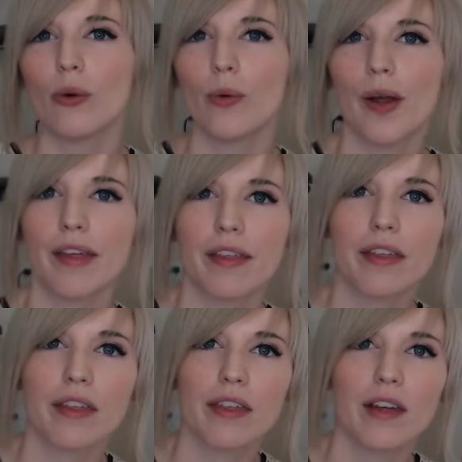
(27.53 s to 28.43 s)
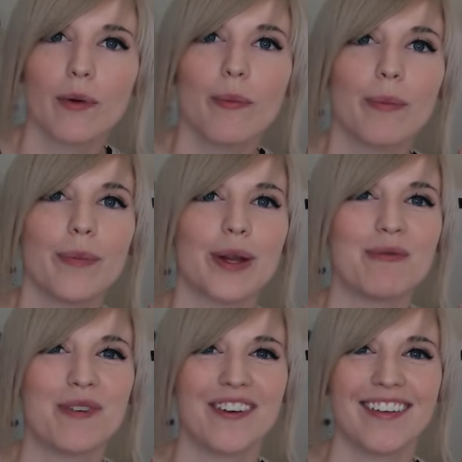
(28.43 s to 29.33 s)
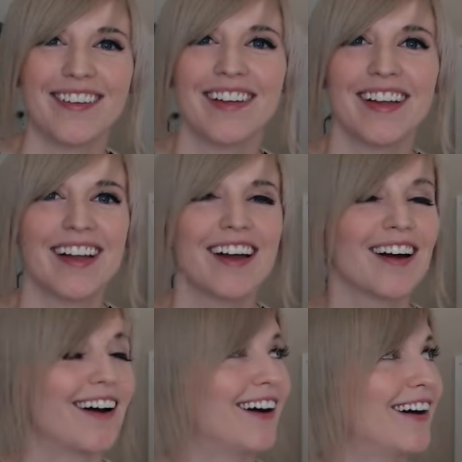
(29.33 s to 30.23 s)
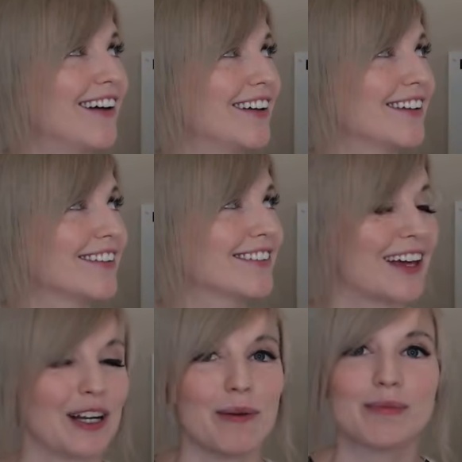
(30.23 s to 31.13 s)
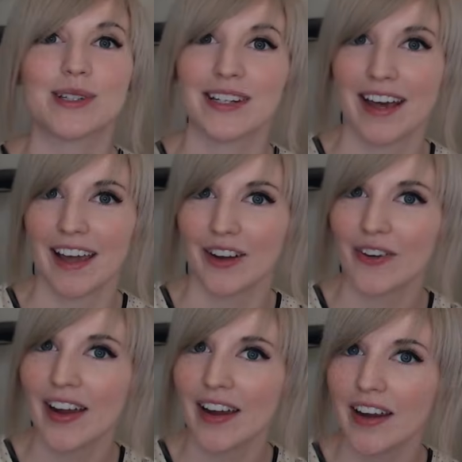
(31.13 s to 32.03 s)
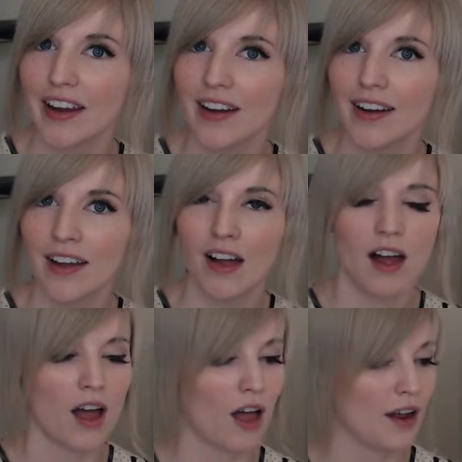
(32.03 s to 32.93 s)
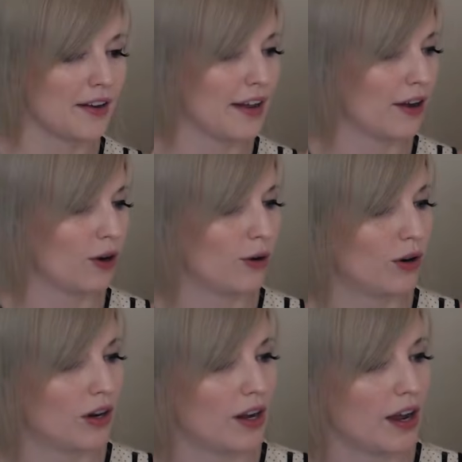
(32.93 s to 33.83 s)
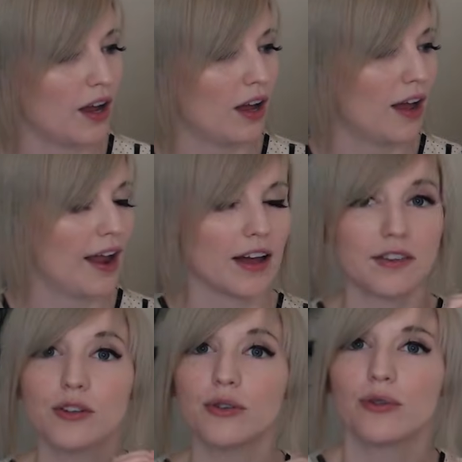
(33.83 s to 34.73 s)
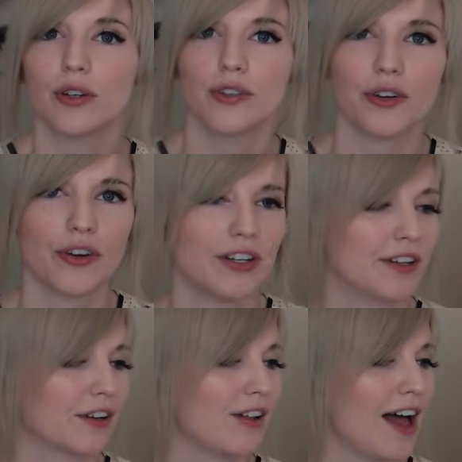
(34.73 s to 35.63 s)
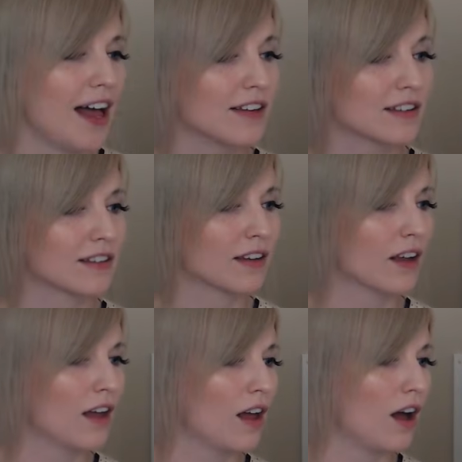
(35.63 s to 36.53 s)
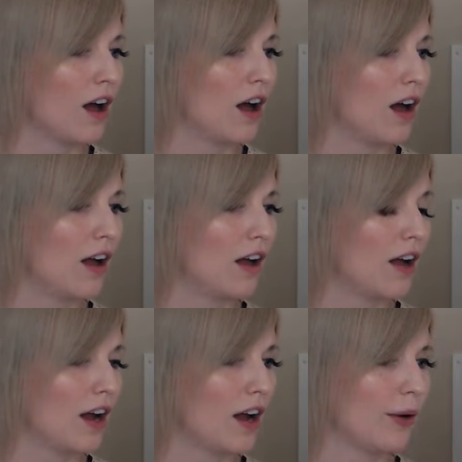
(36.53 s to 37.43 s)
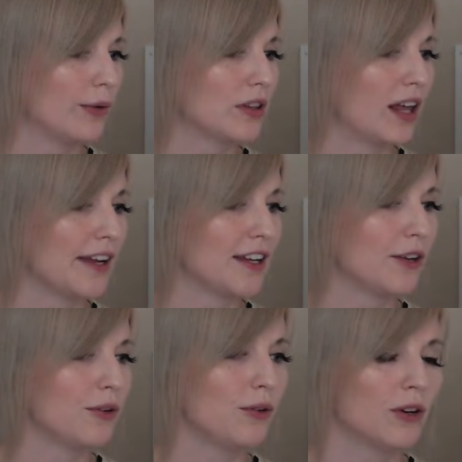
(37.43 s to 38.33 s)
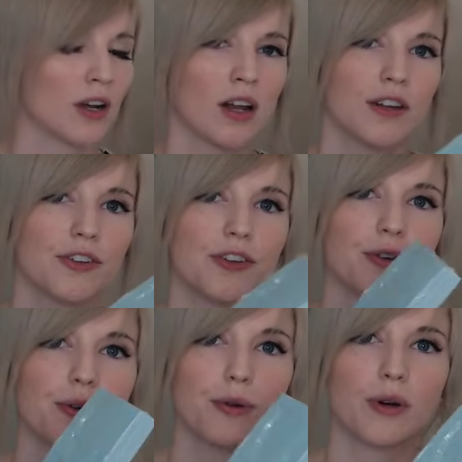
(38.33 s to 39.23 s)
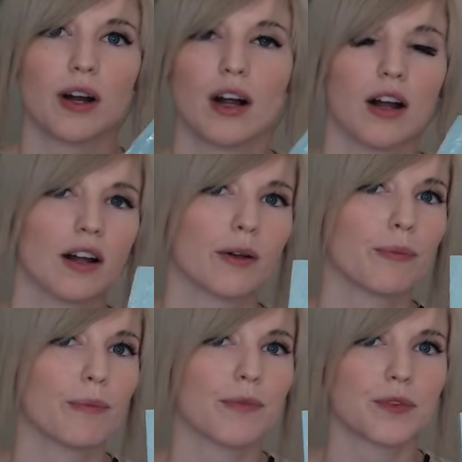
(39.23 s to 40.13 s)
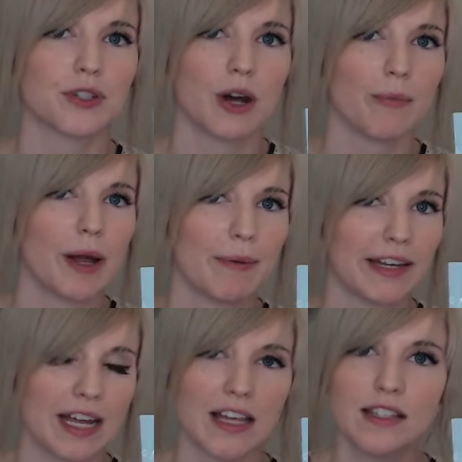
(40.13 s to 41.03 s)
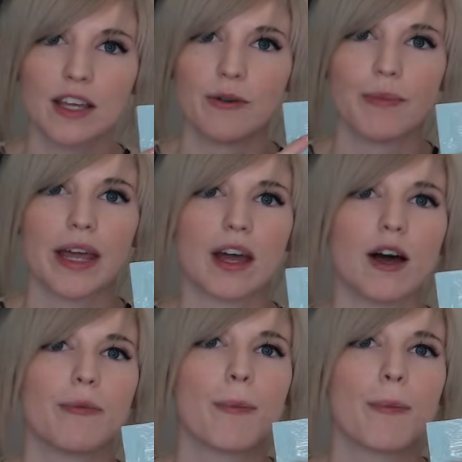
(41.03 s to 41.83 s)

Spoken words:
with minimal setup today, okay? Now, as you filter into class, I would like you to stop by my desk and pick up